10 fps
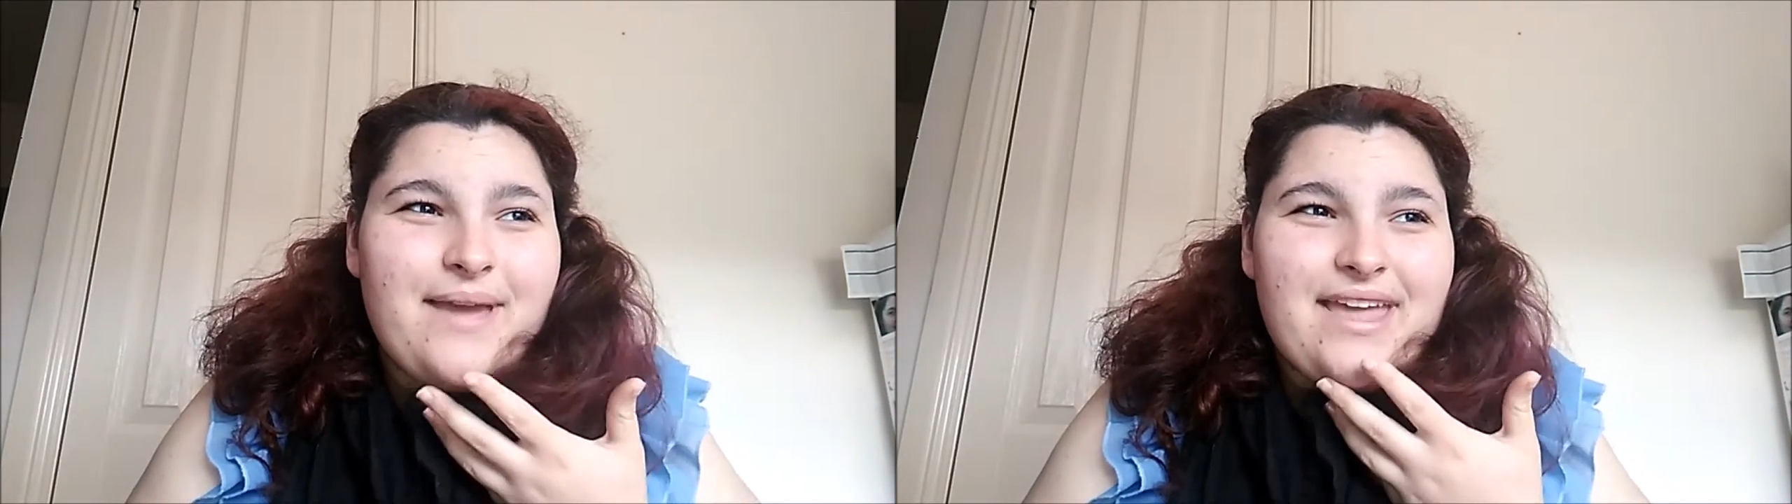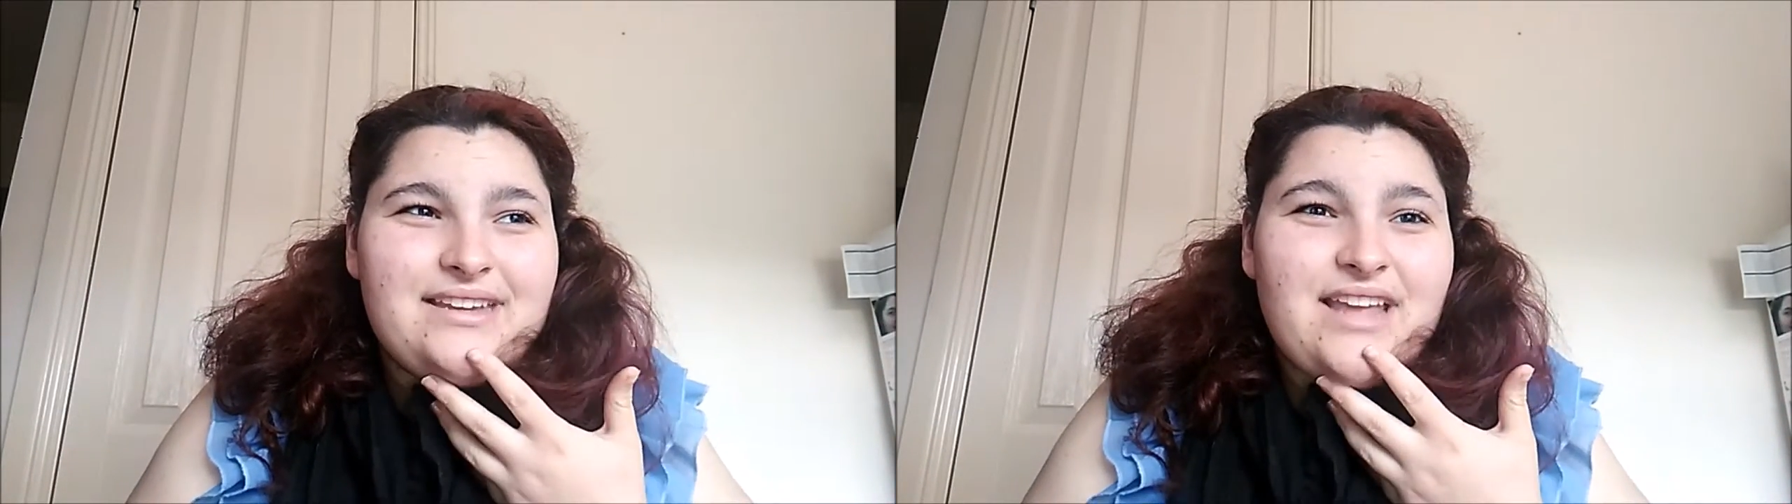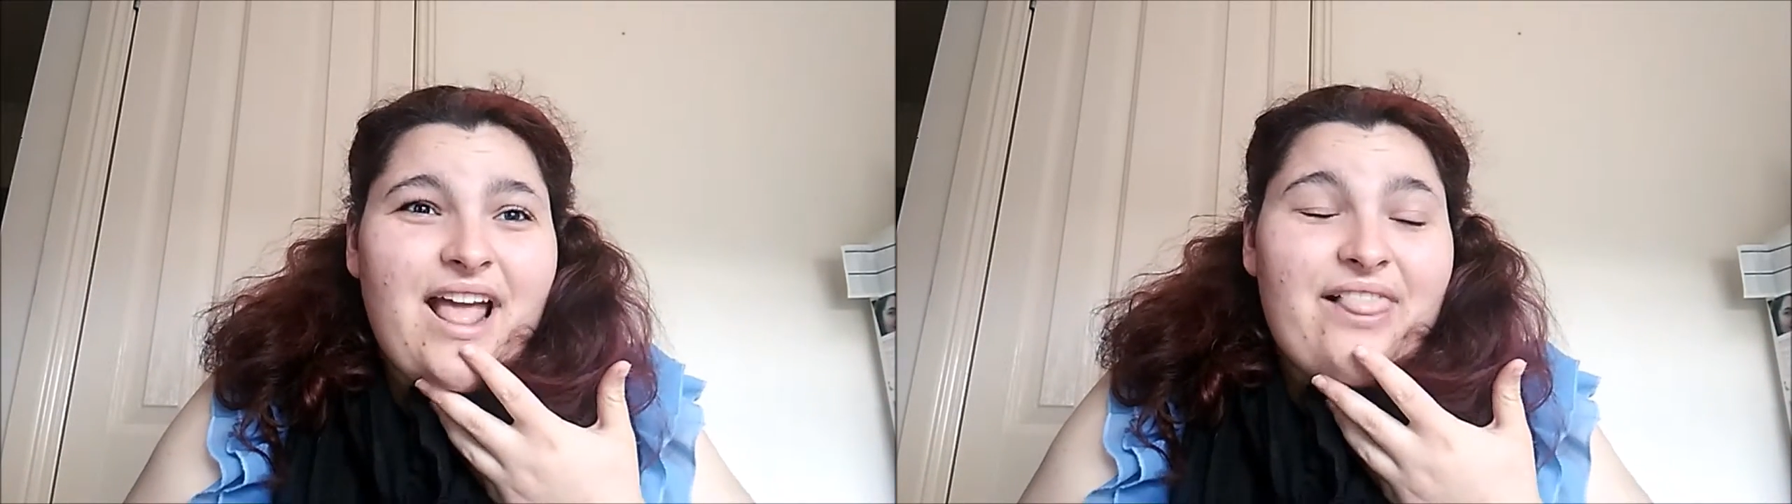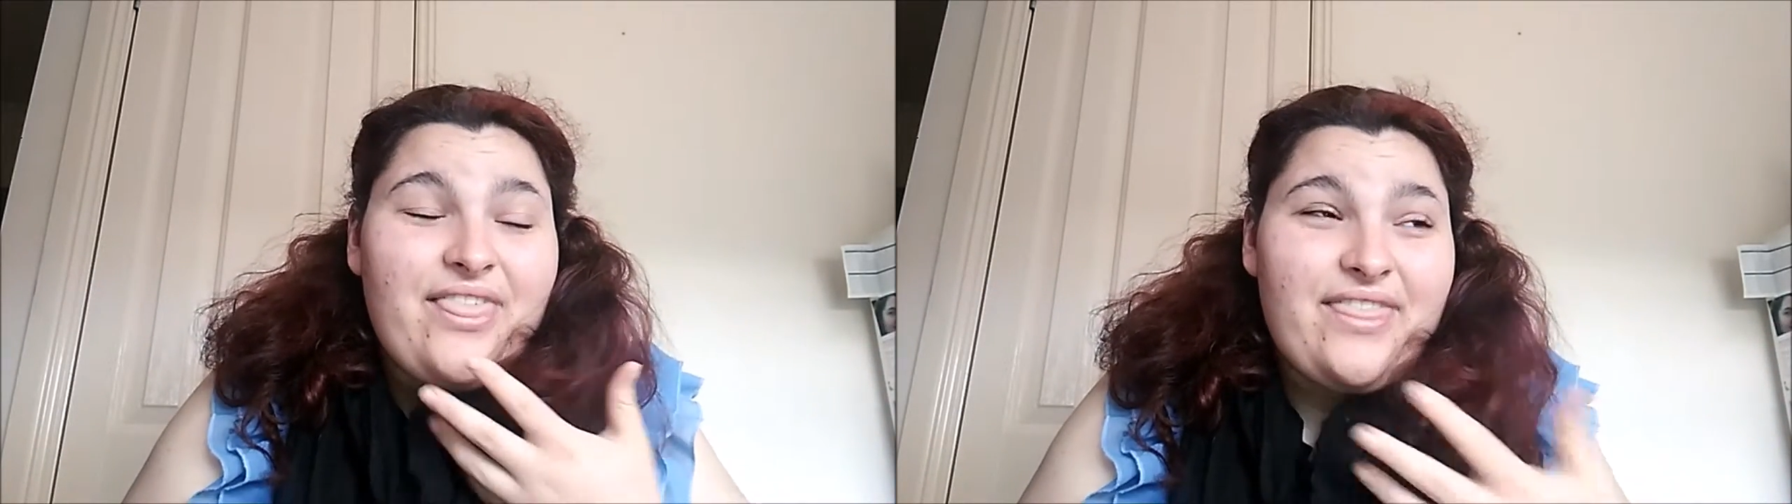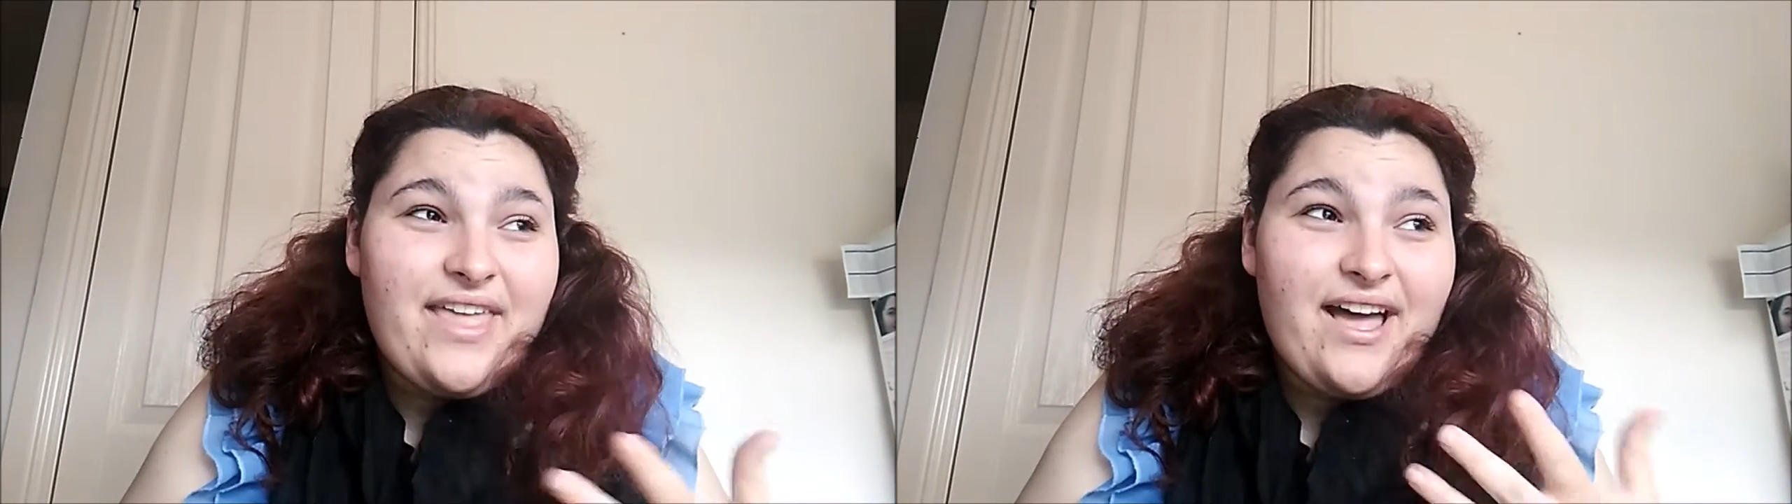and
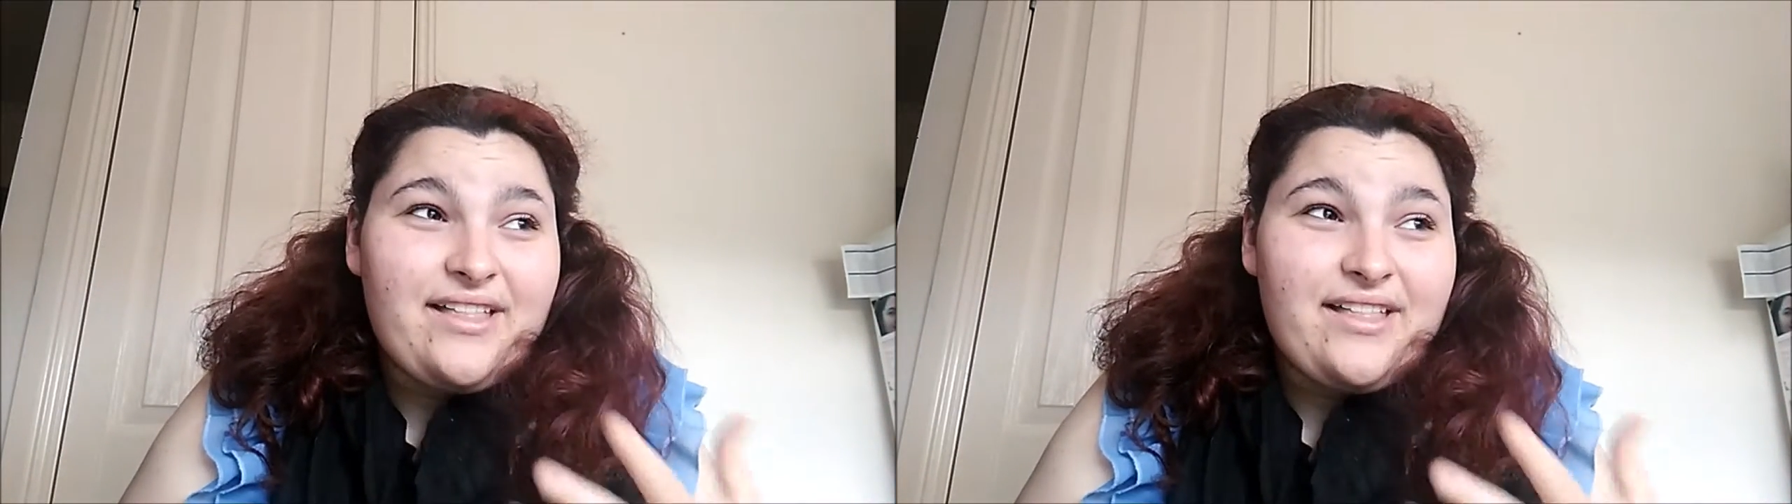then the